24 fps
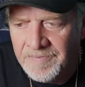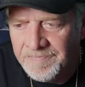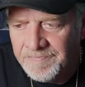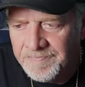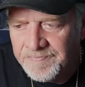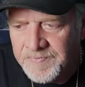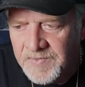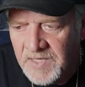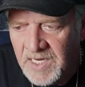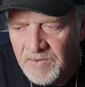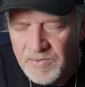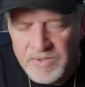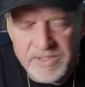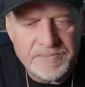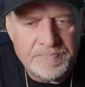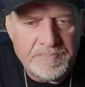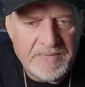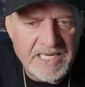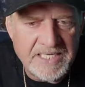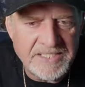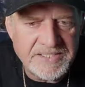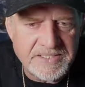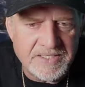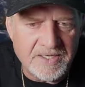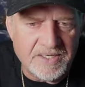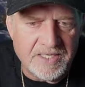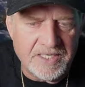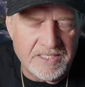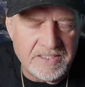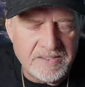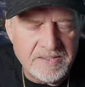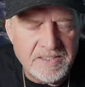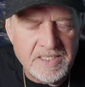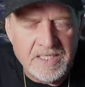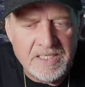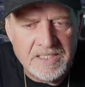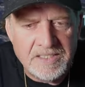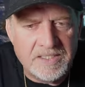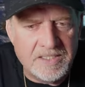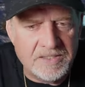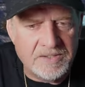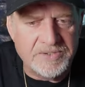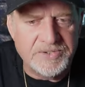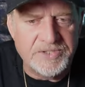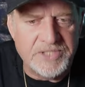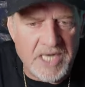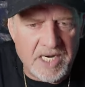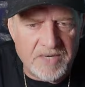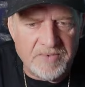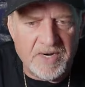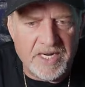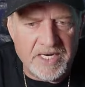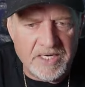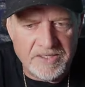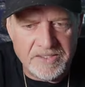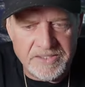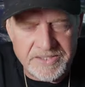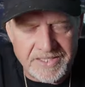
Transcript: it was based on little generators,